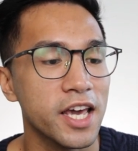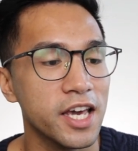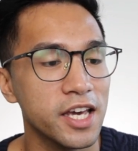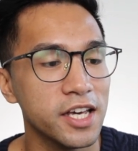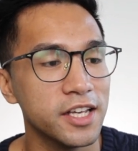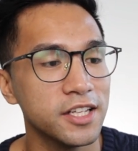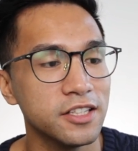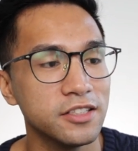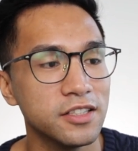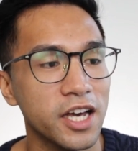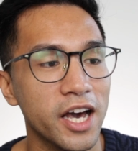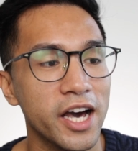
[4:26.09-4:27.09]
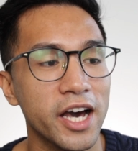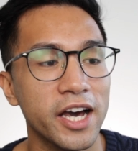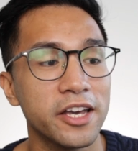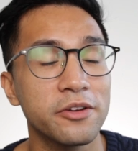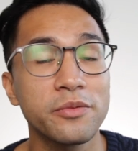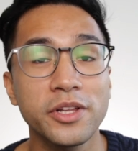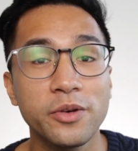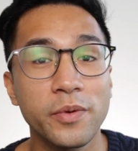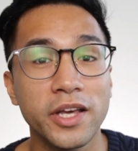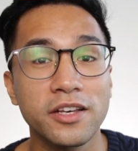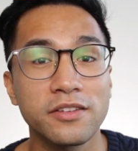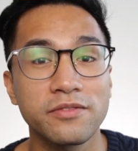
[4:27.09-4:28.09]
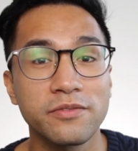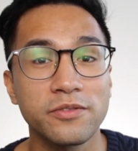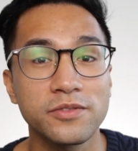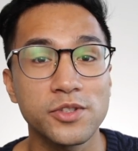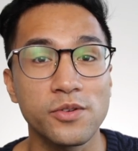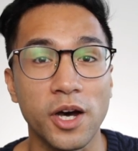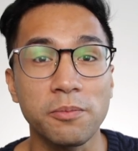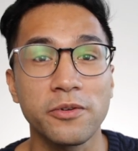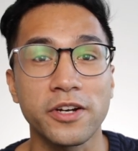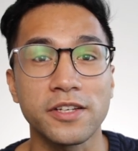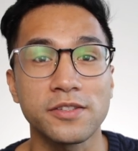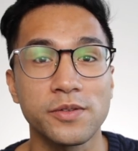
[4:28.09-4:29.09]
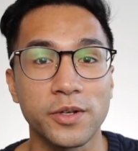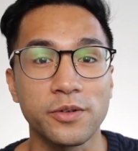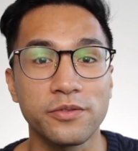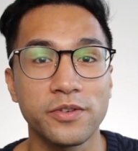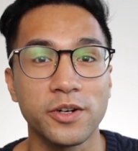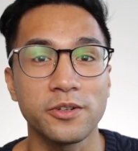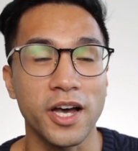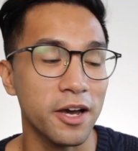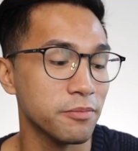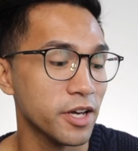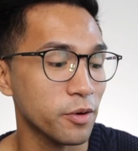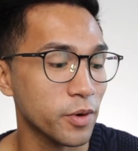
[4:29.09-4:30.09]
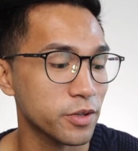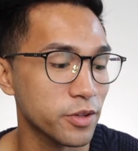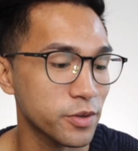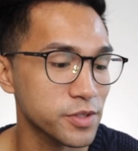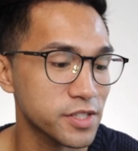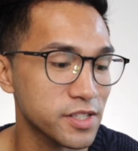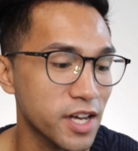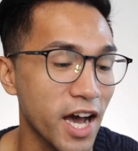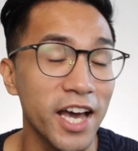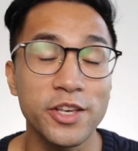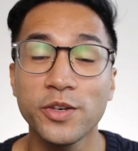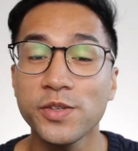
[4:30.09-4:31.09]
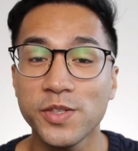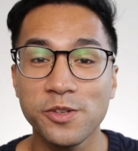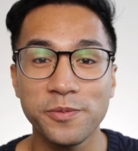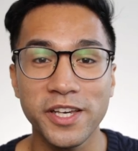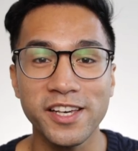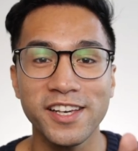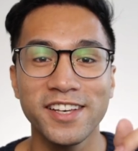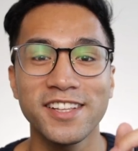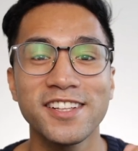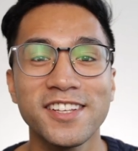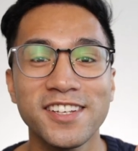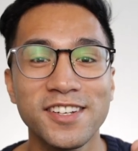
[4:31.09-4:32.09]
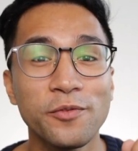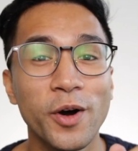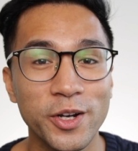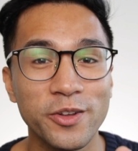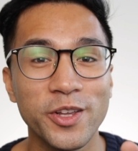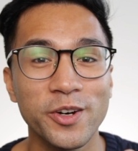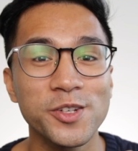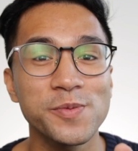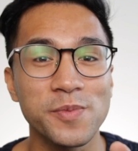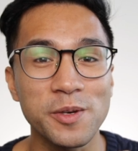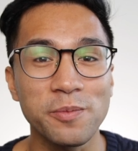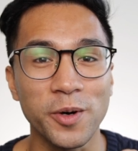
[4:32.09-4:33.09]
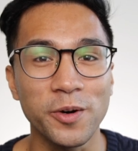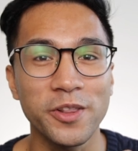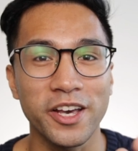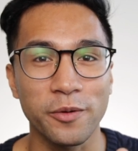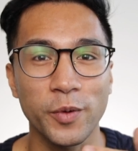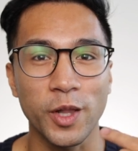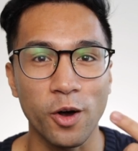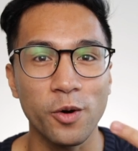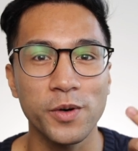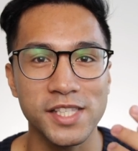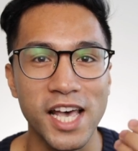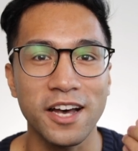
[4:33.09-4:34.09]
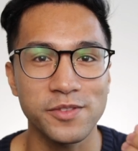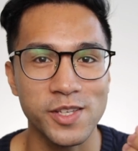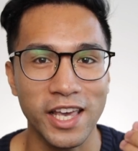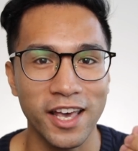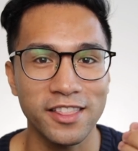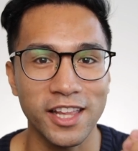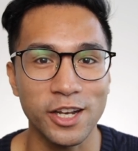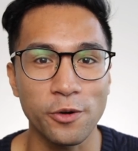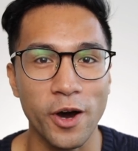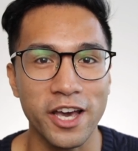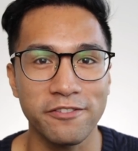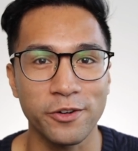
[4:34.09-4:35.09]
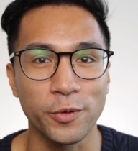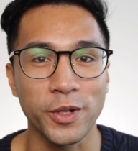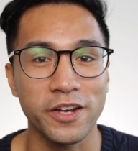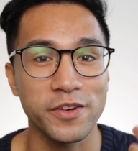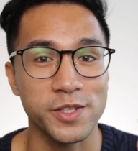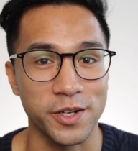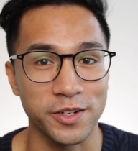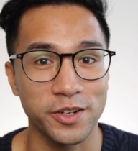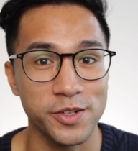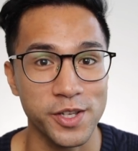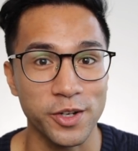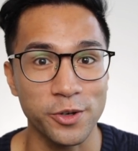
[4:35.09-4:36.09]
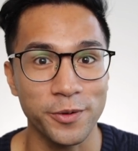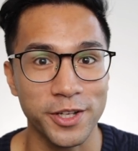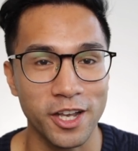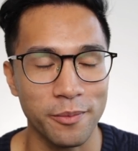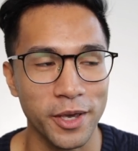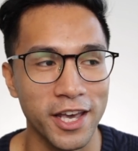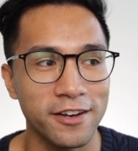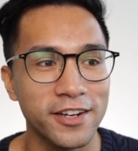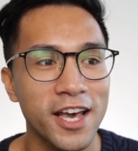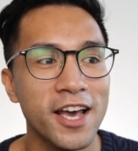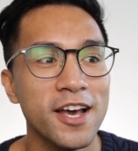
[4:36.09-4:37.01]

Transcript: And I really waited to upgrade to a new phone. I'm not one of those, I used to be one of those people that will always have to get the new iPhone whenever there's a new one coming out.